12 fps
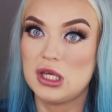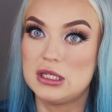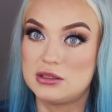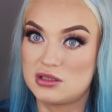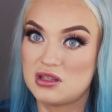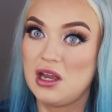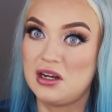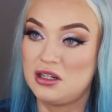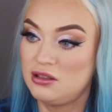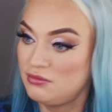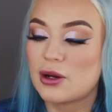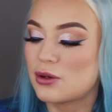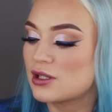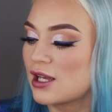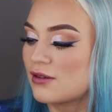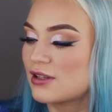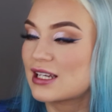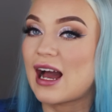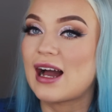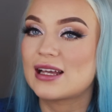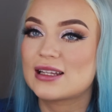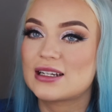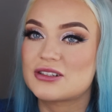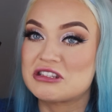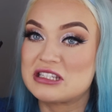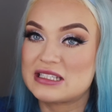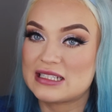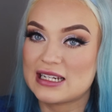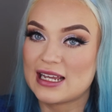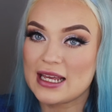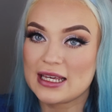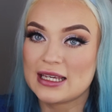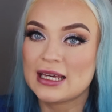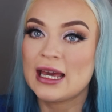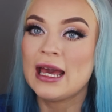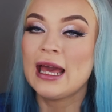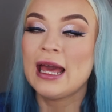it's there. I only have like a highlighter stick